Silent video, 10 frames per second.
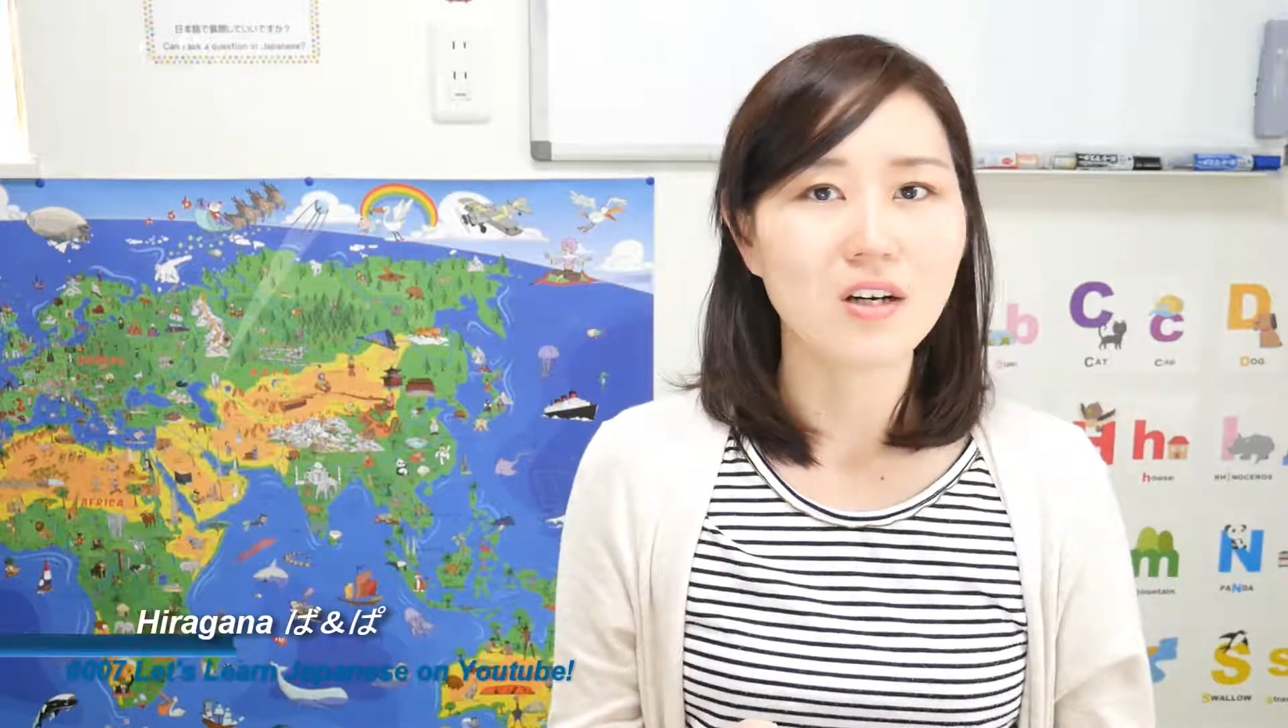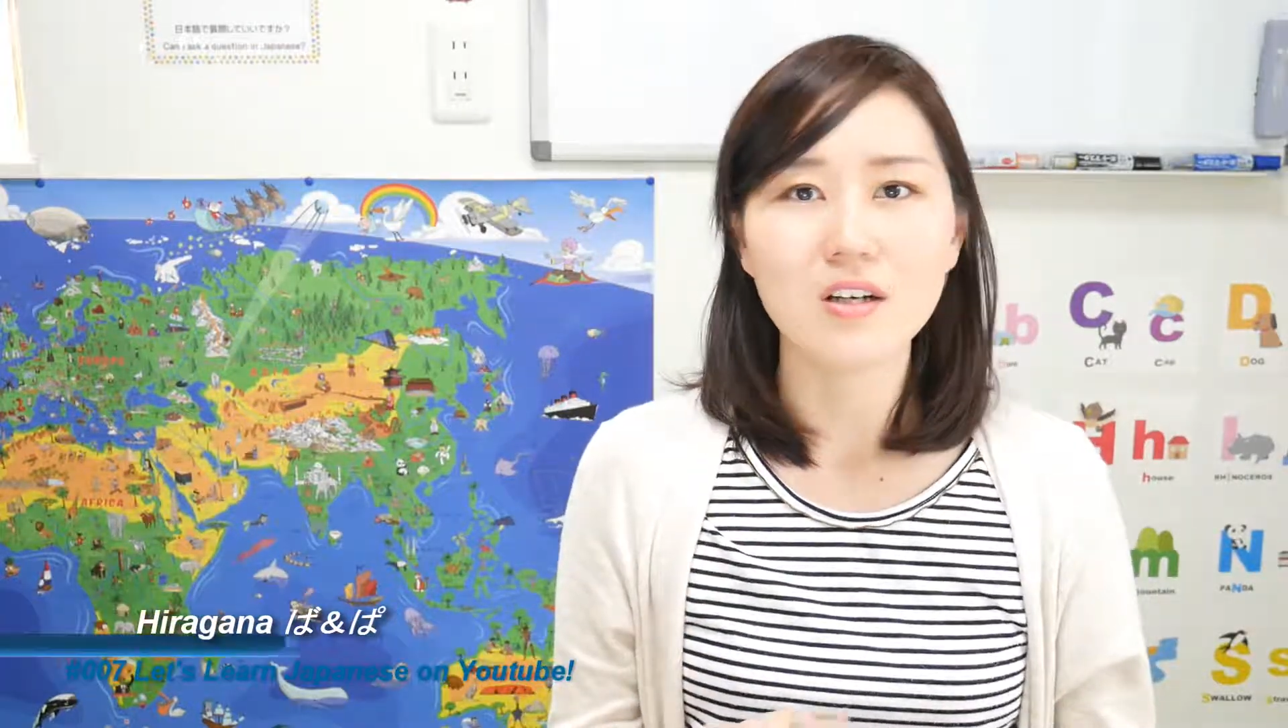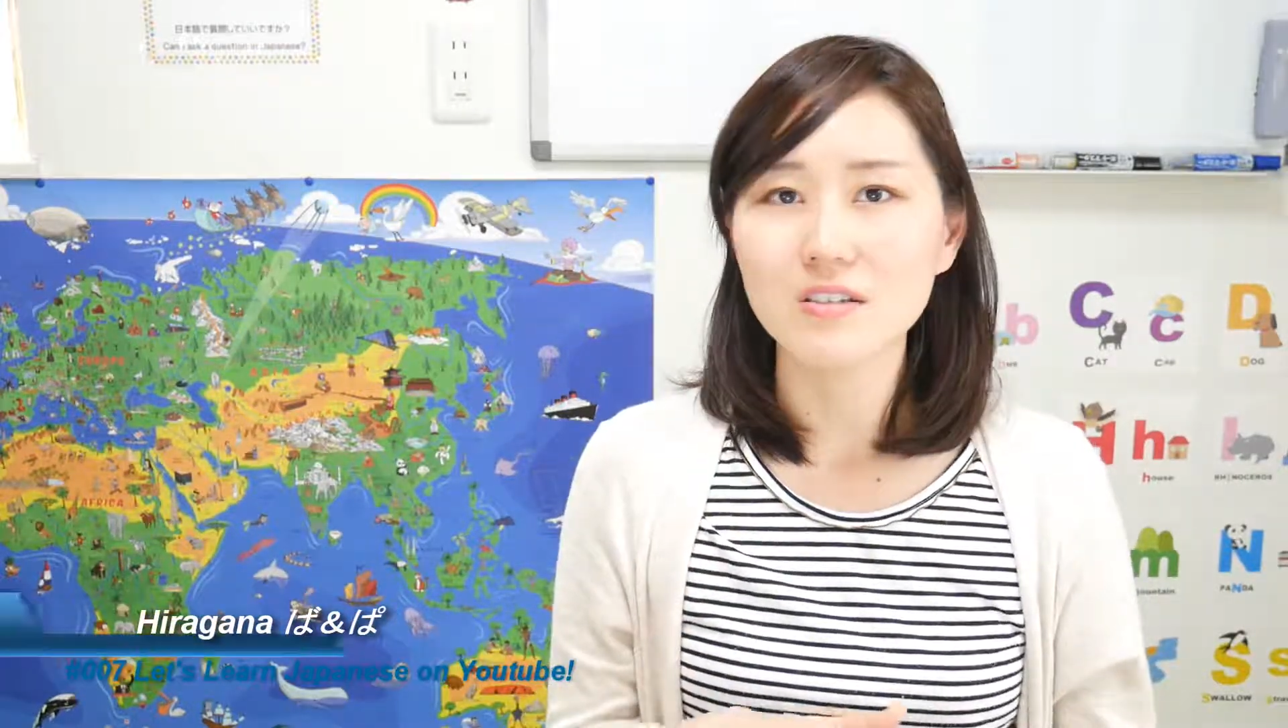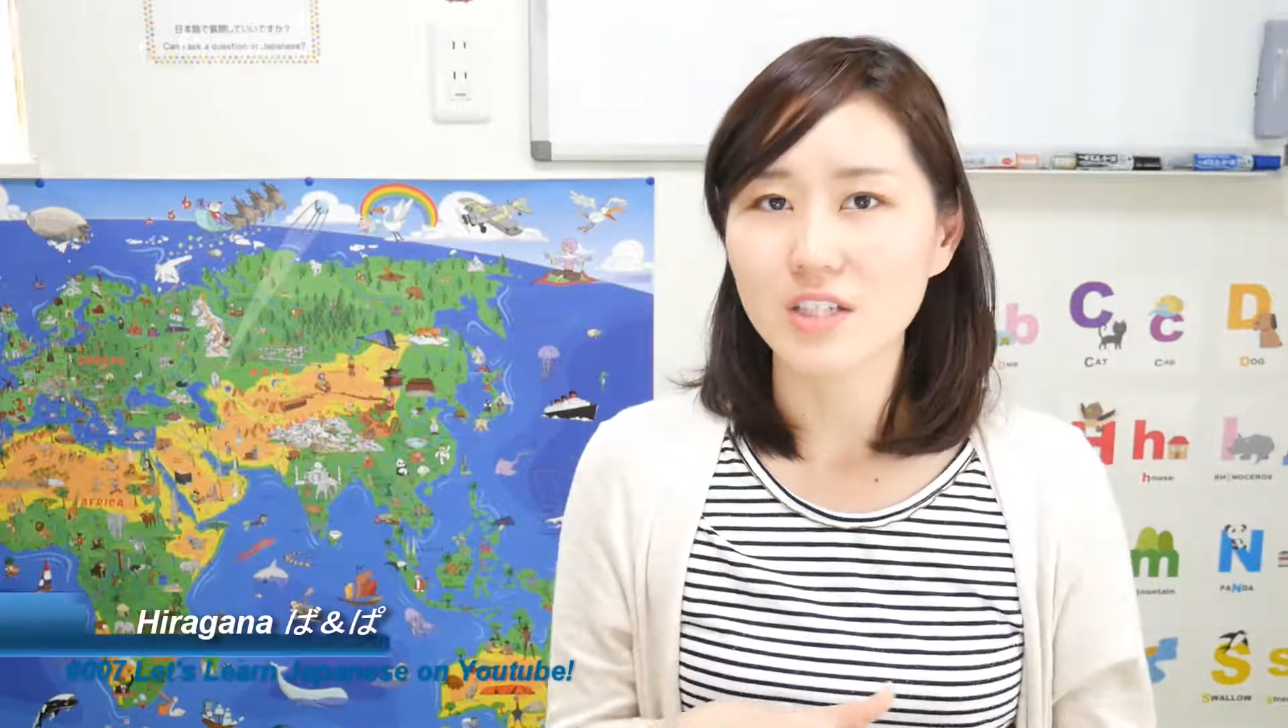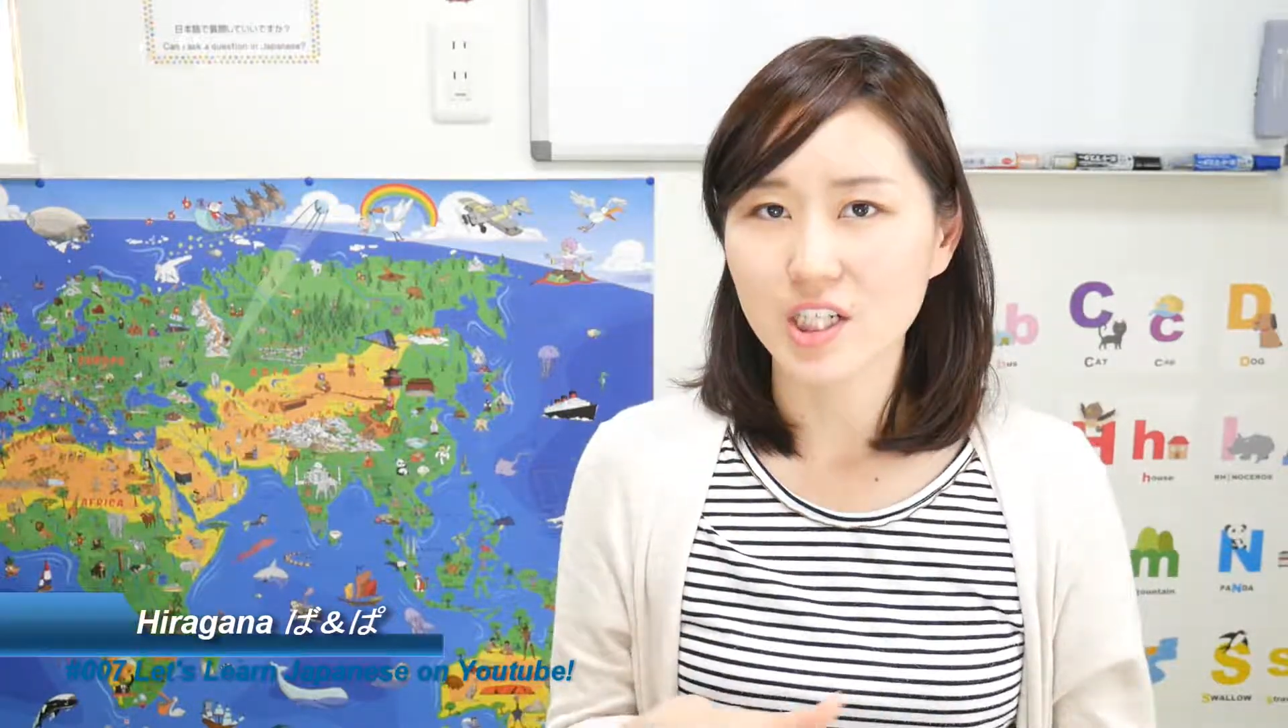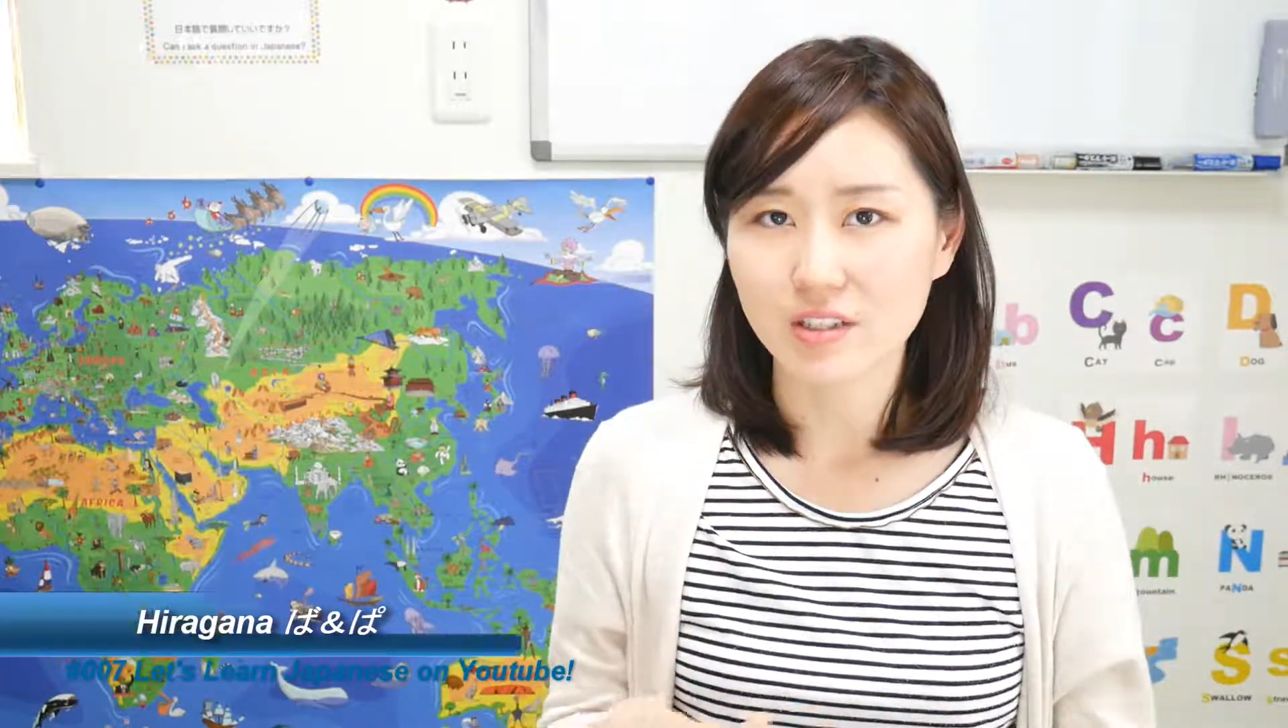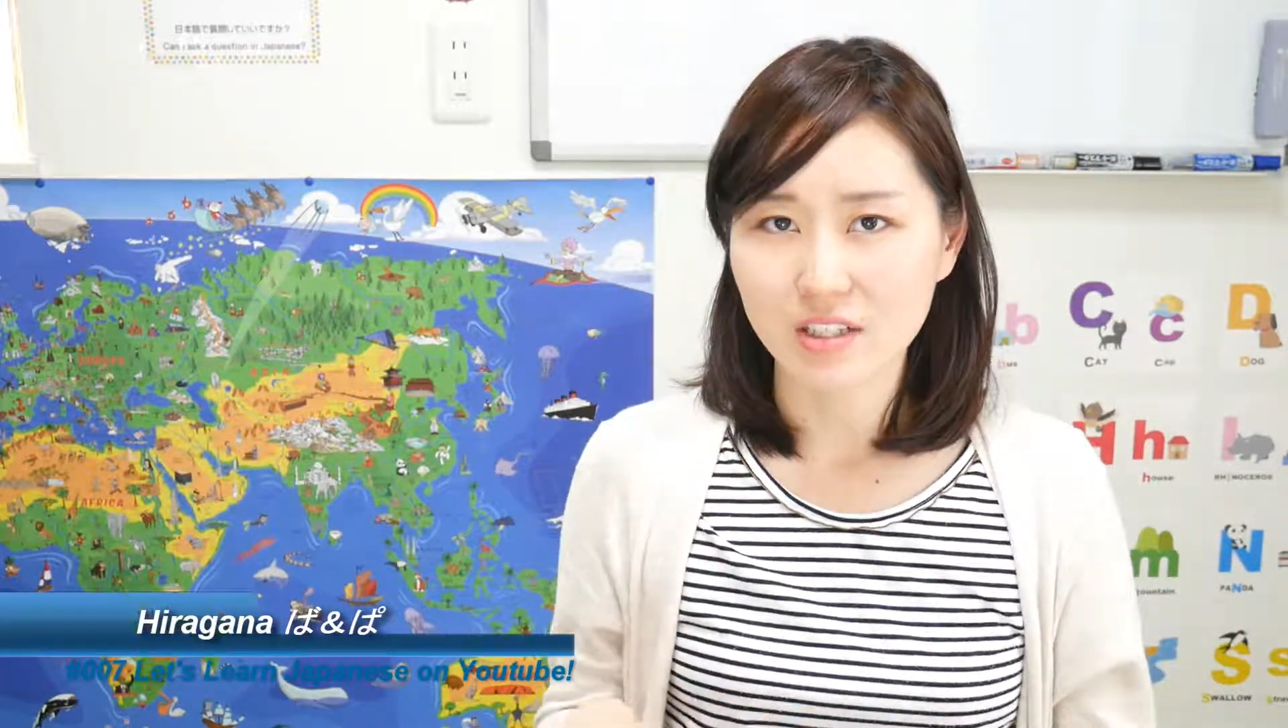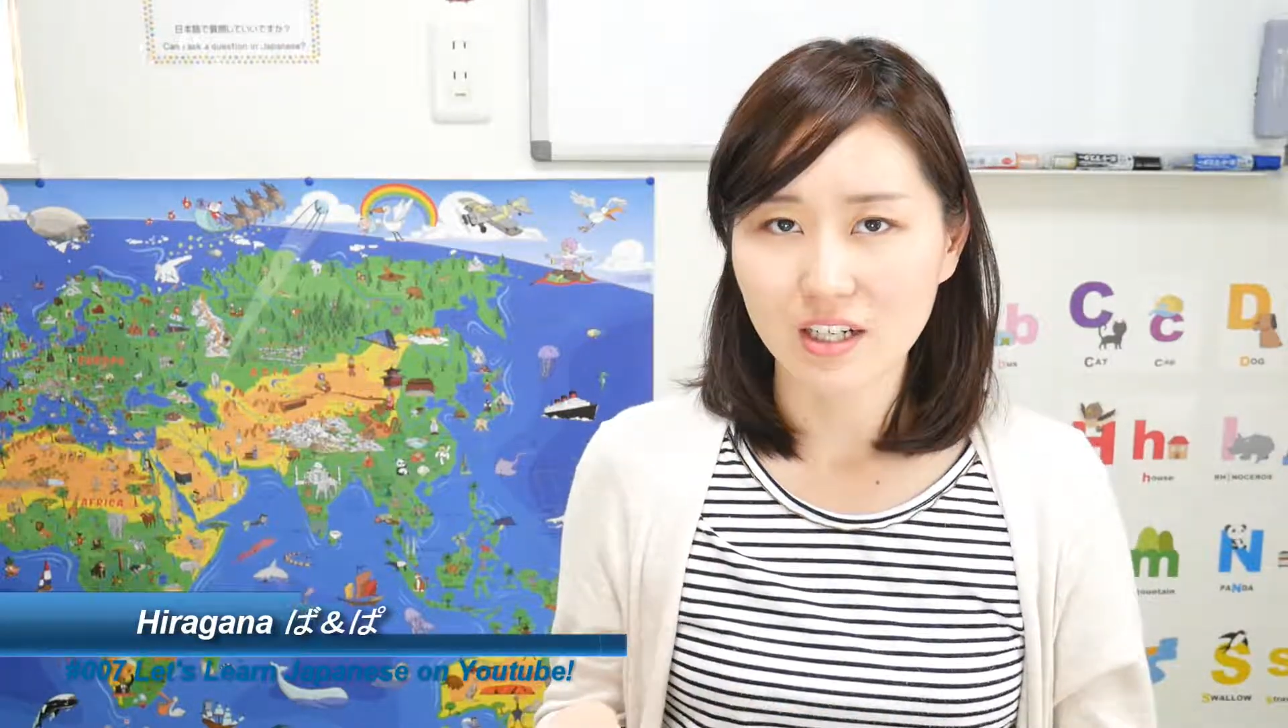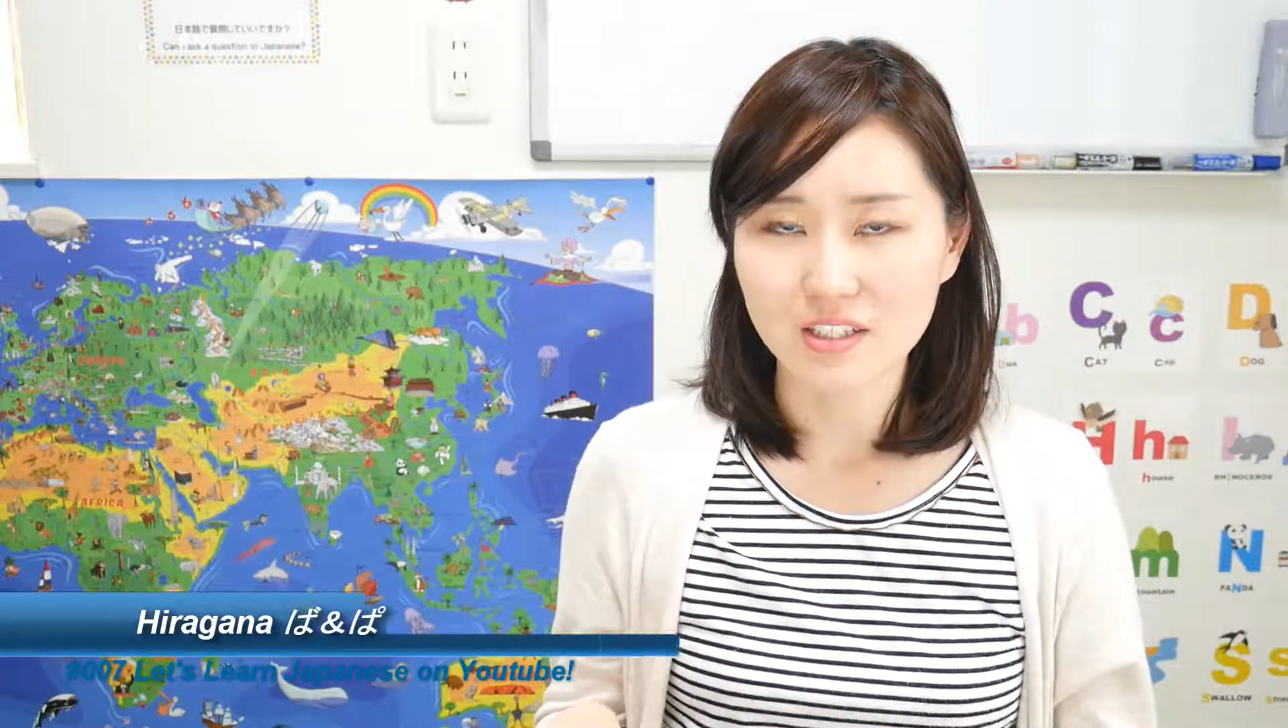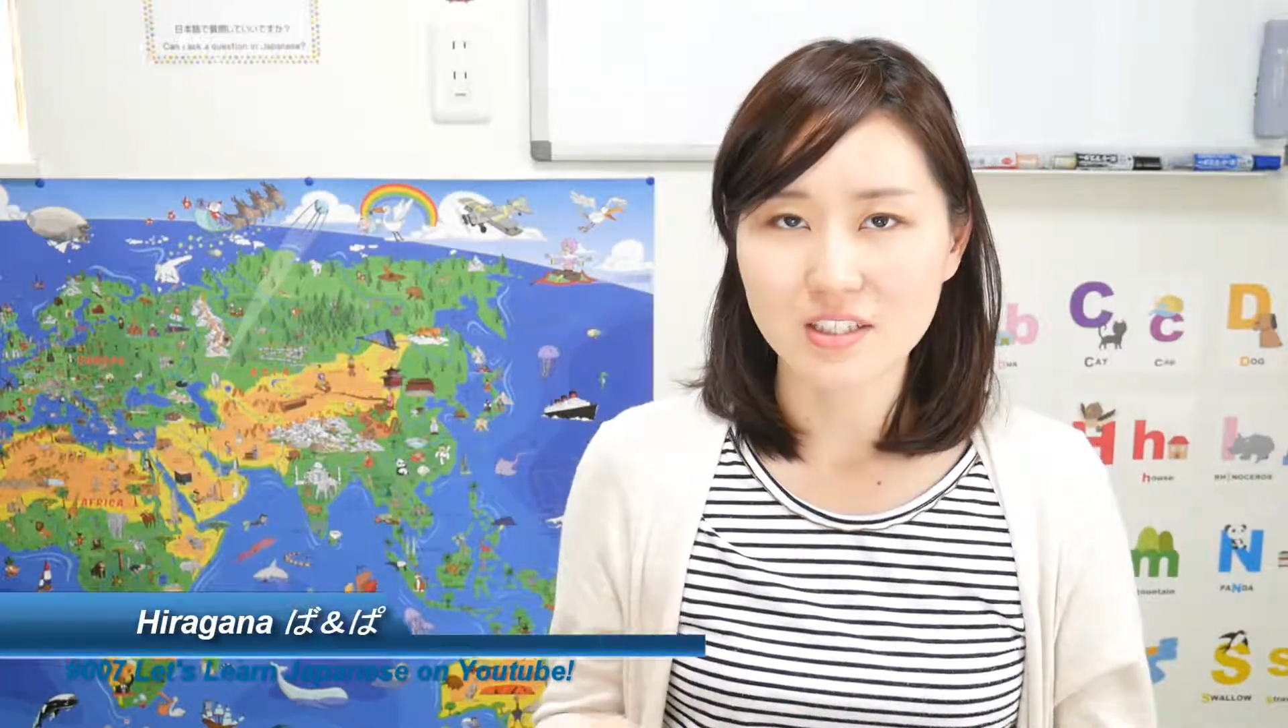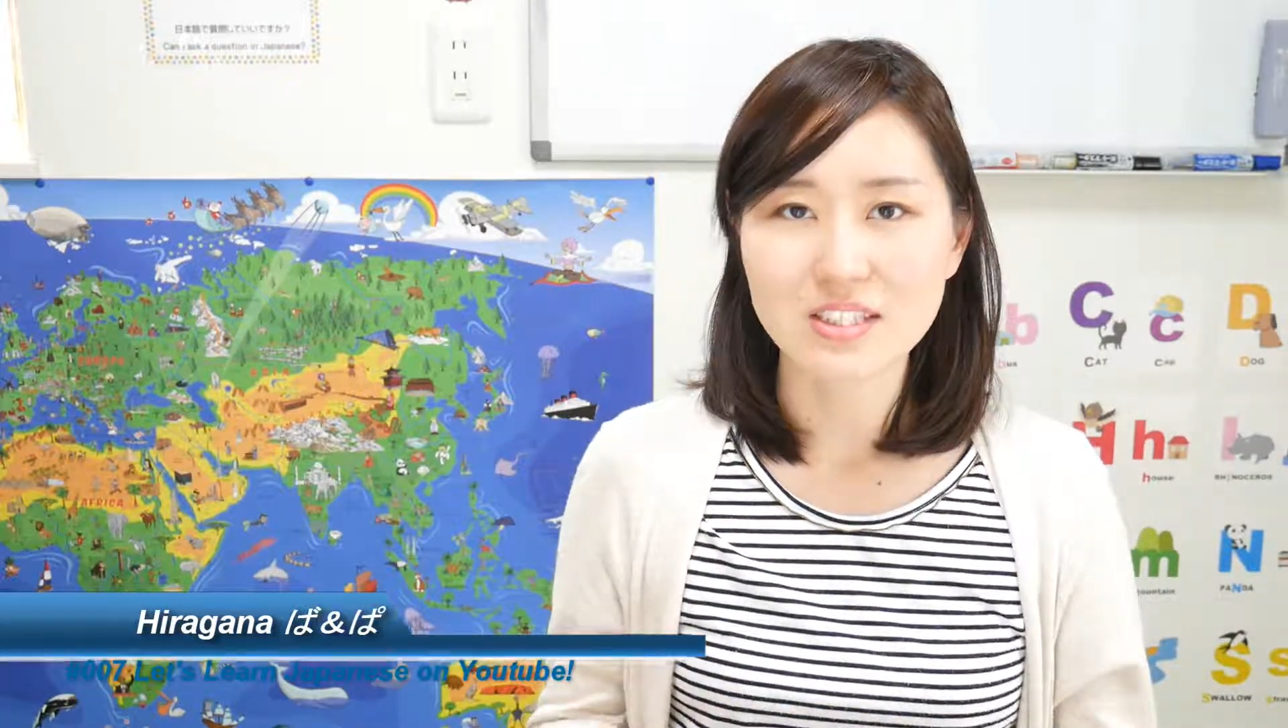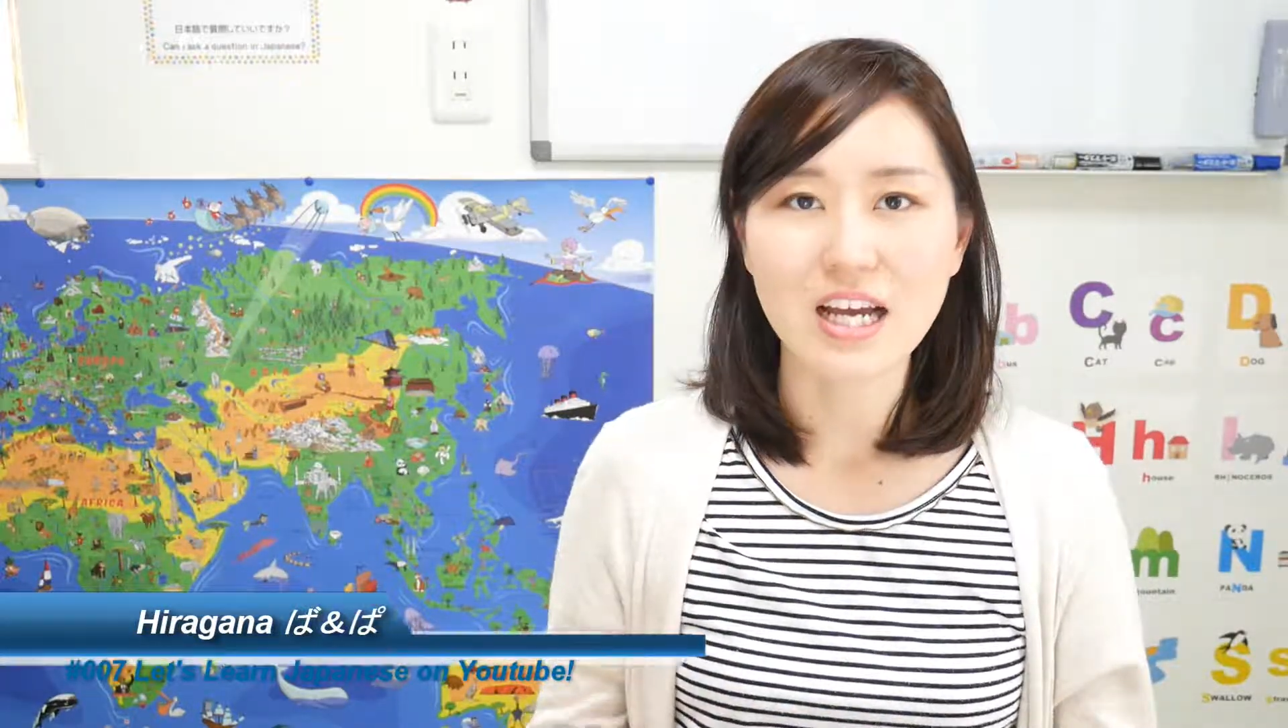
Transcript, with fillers: all the hiraganas.